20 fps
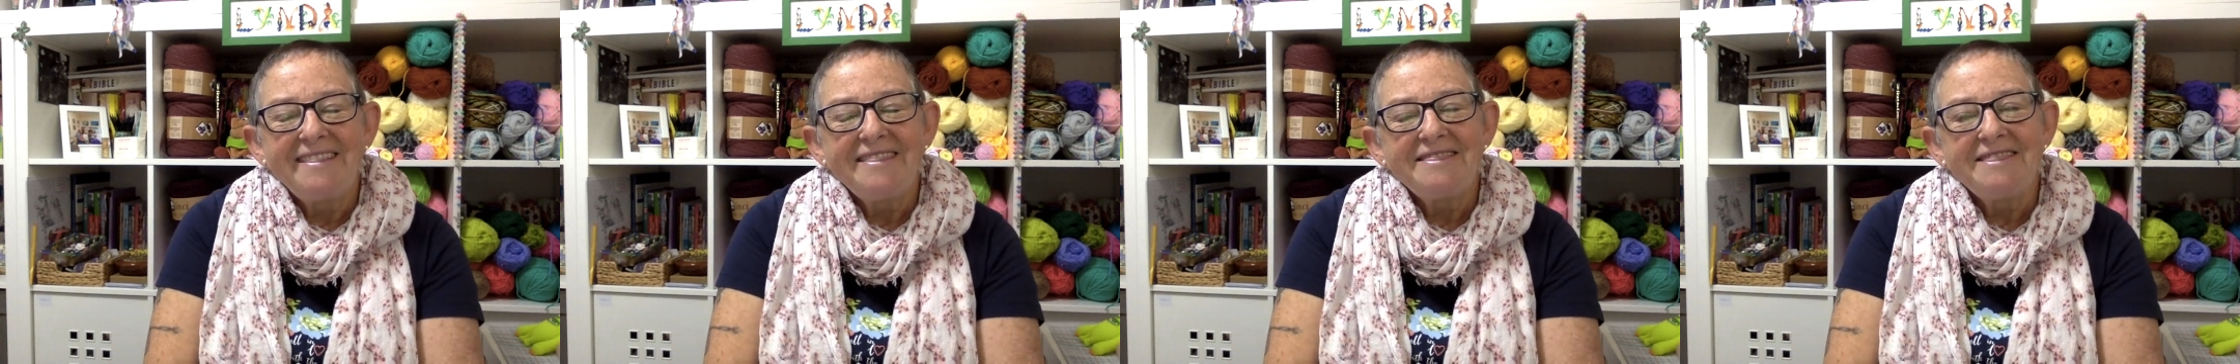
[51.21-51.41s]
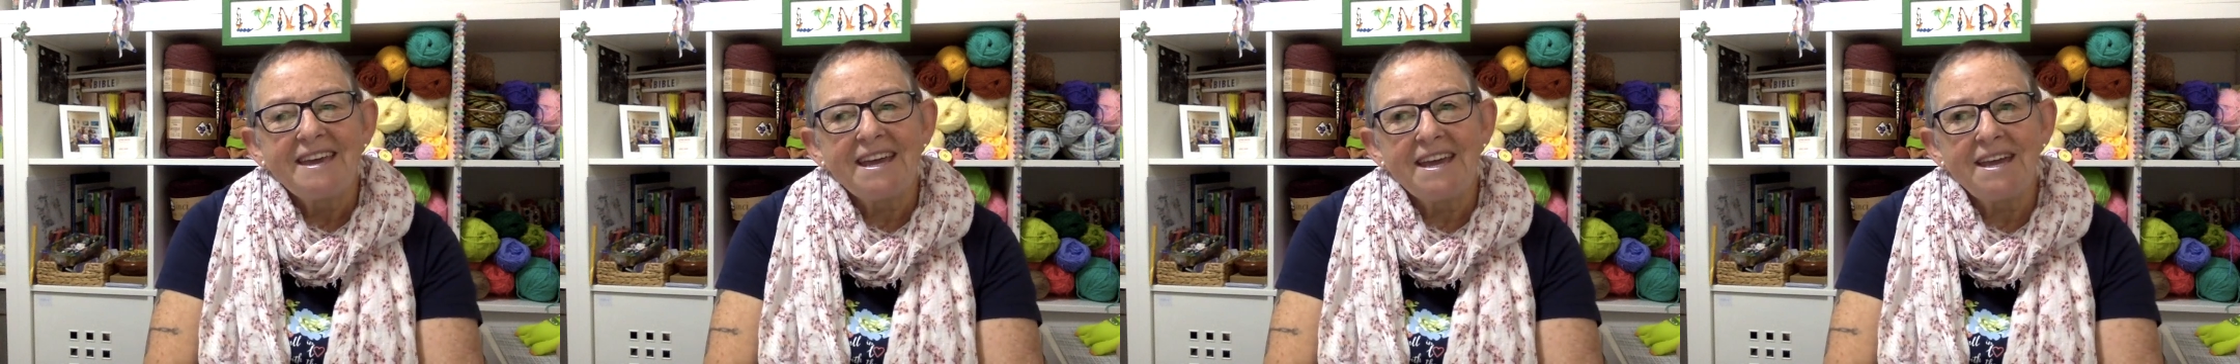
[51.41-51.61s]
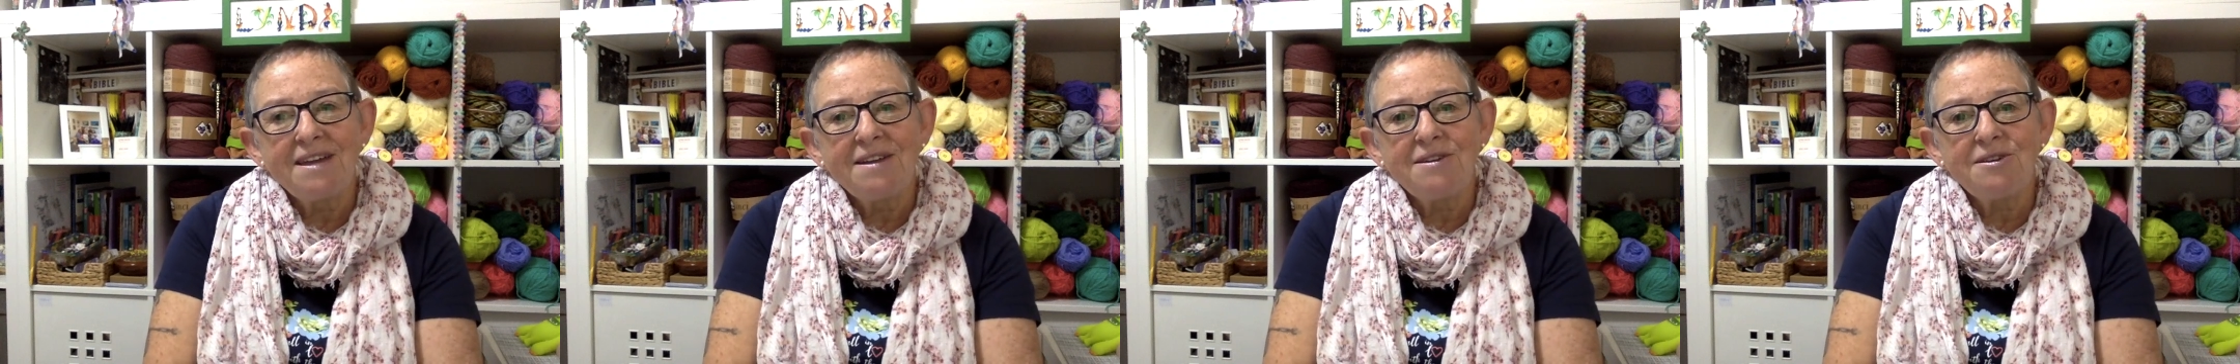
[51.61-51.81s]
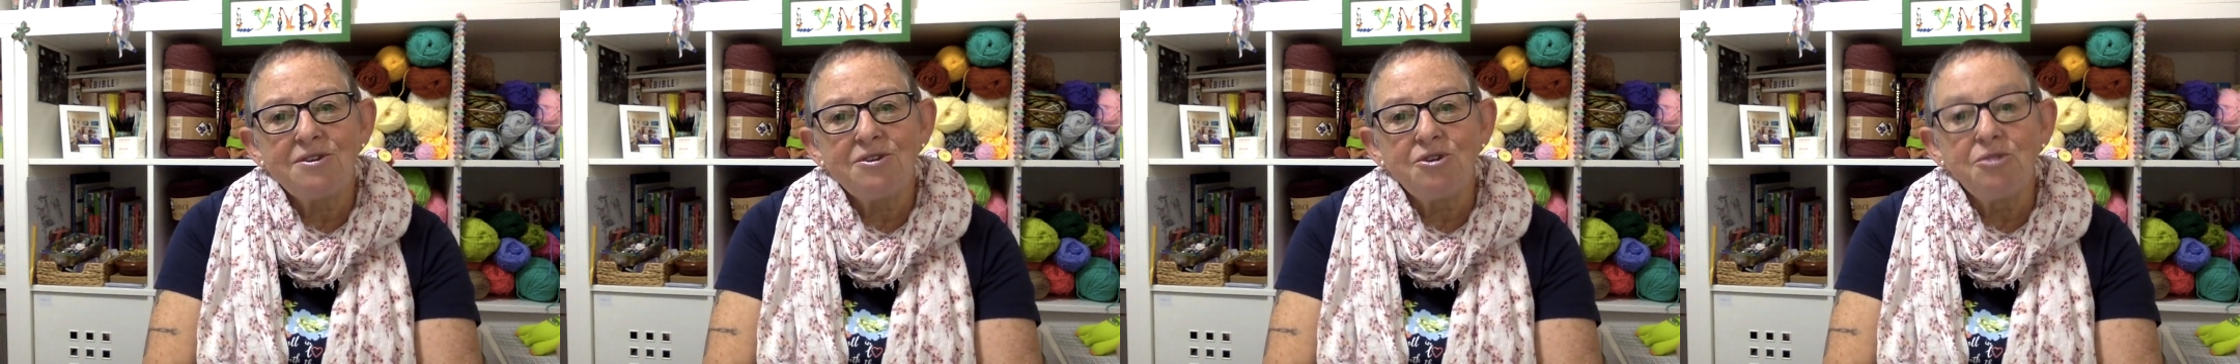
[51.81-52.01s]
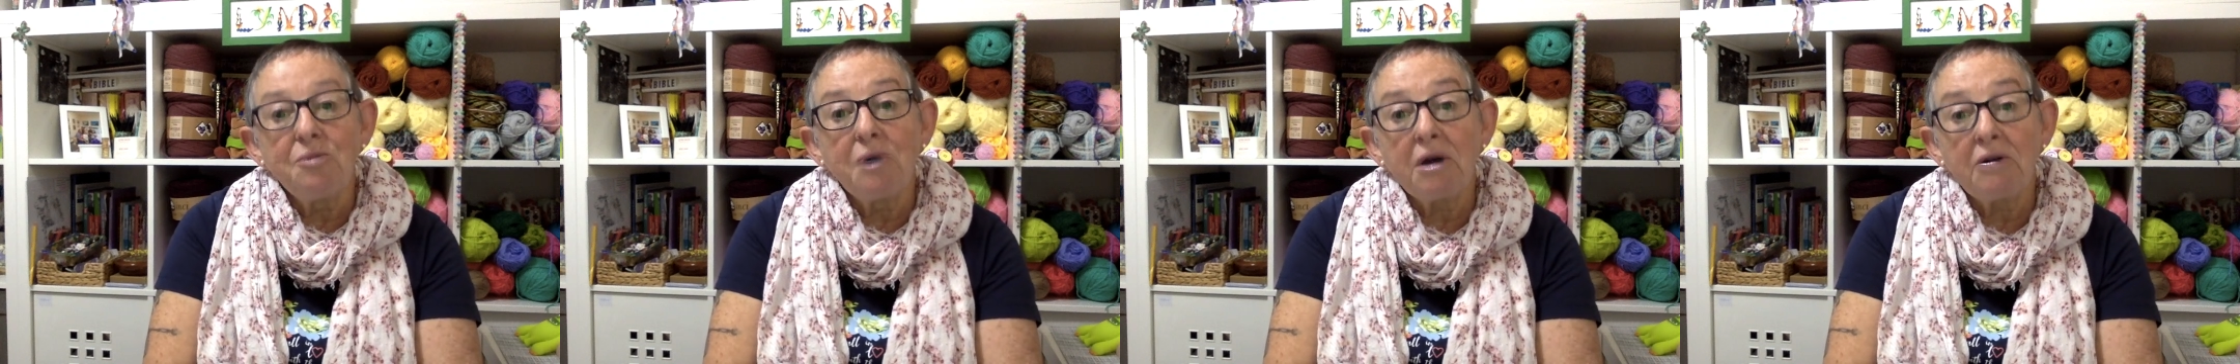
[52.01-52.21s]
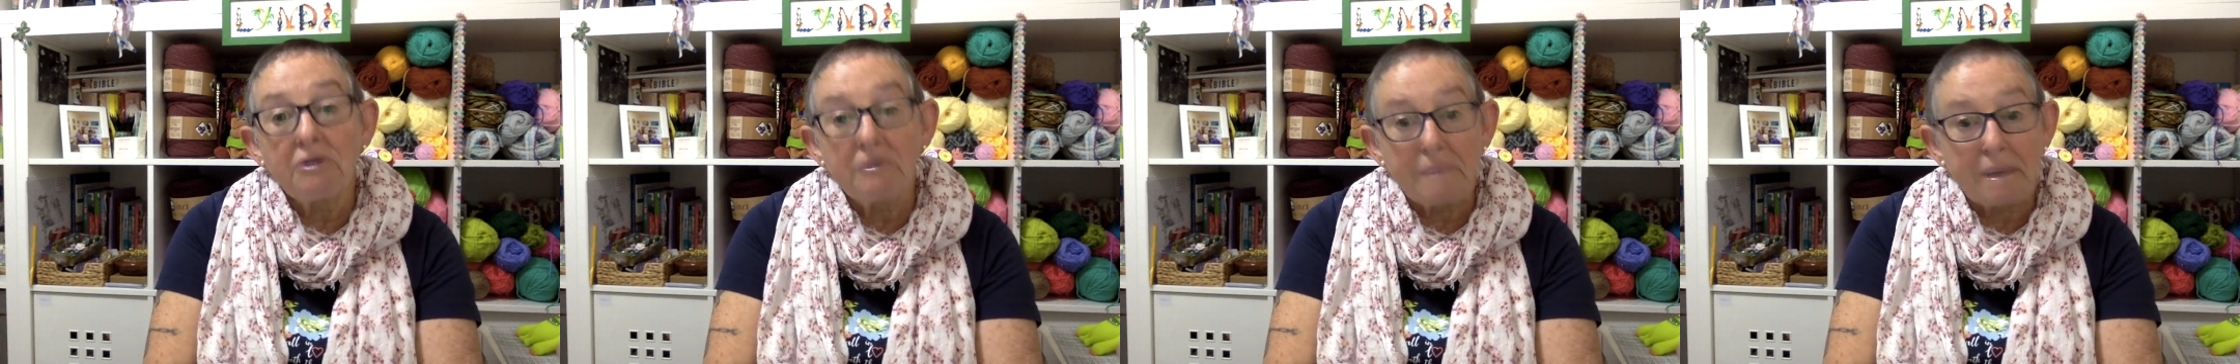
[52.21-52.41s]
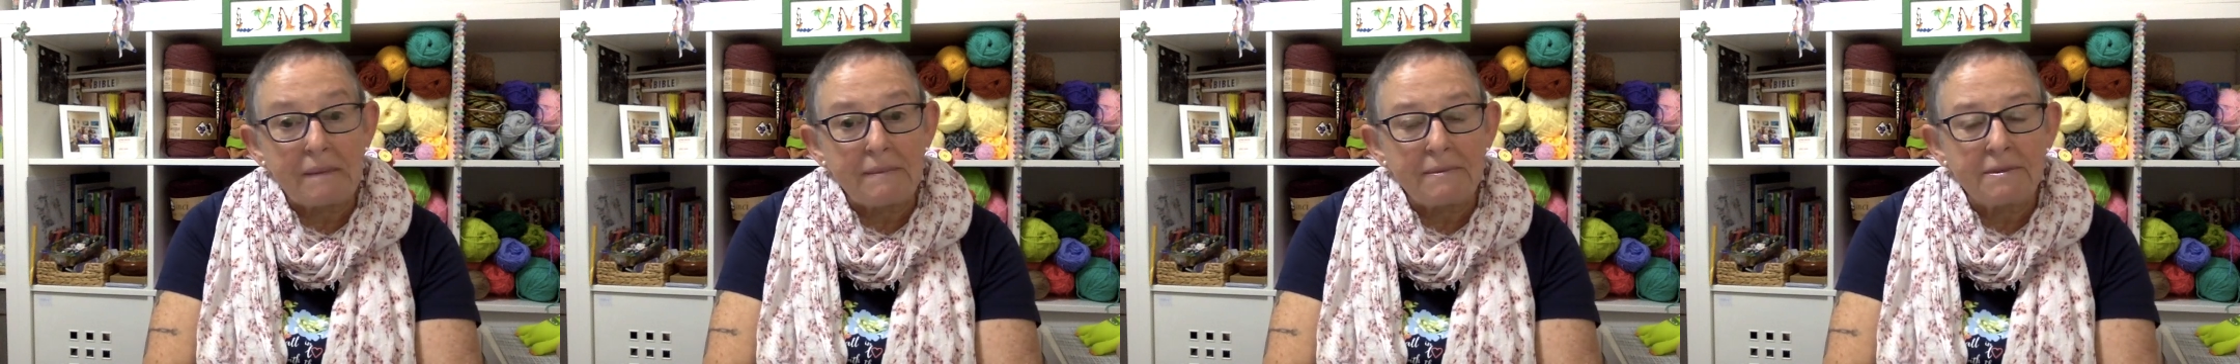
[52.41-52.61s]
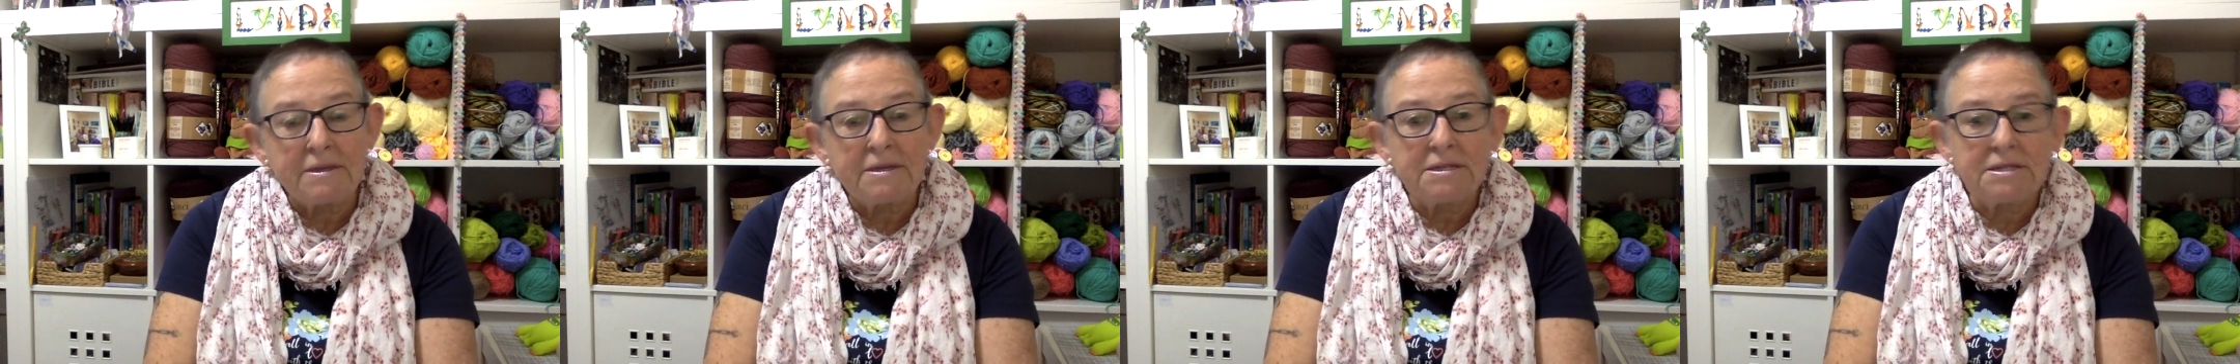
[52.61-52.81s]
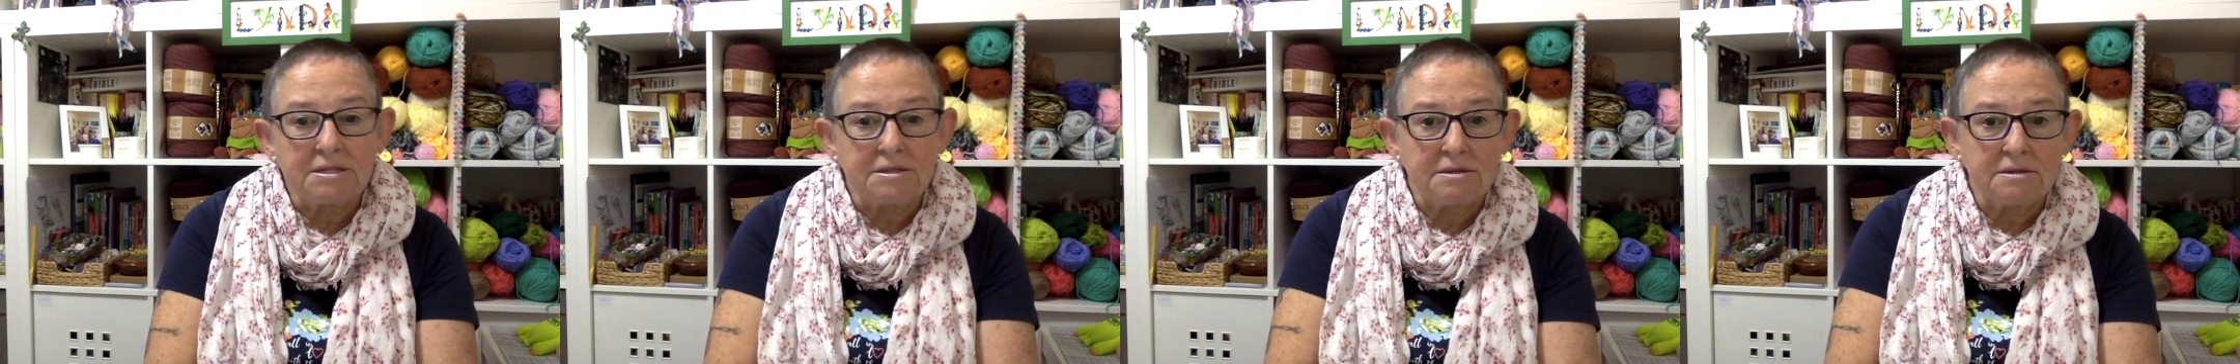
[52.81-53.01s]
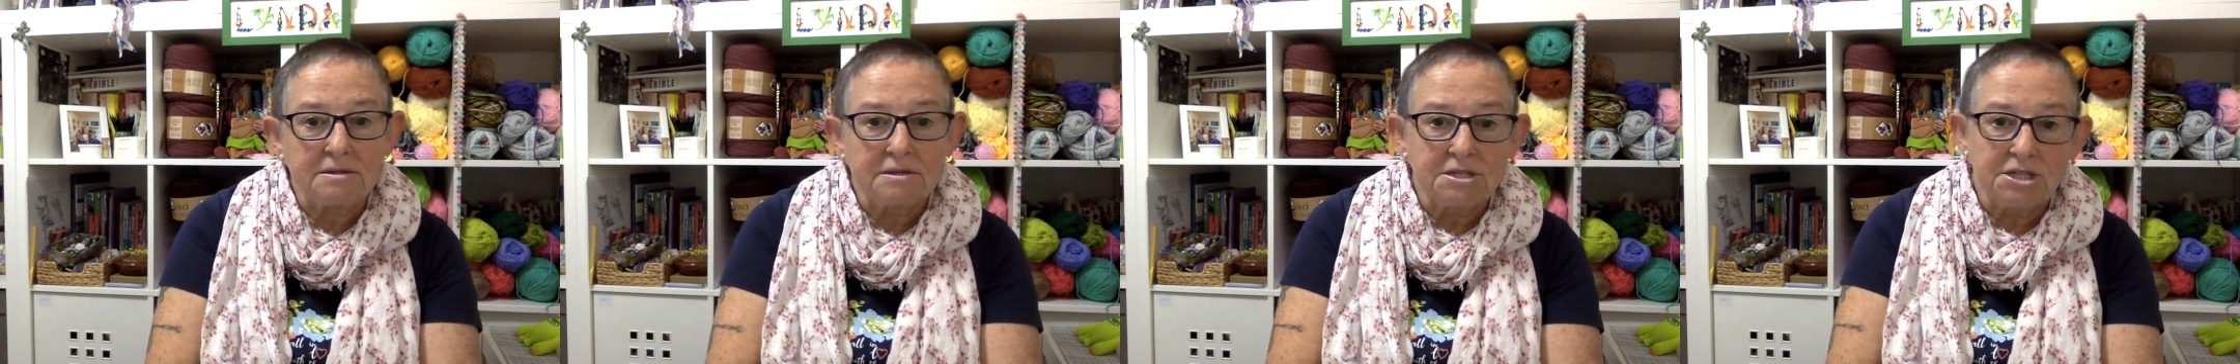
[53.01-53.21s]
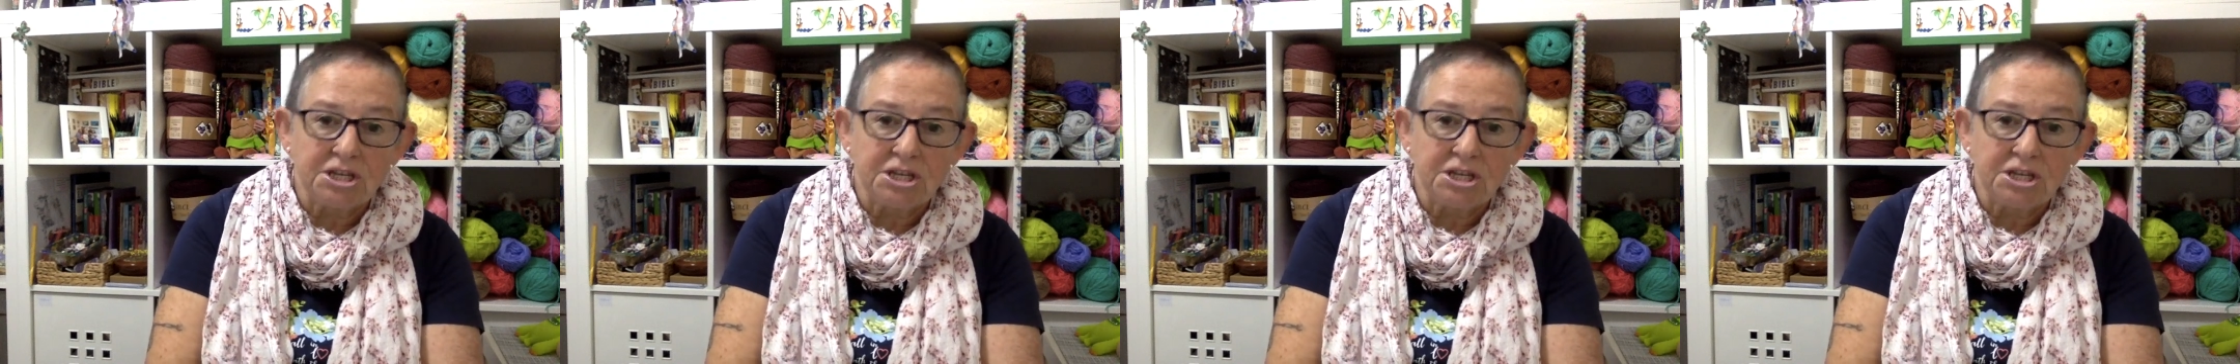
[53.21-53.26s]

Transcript: then you might remember the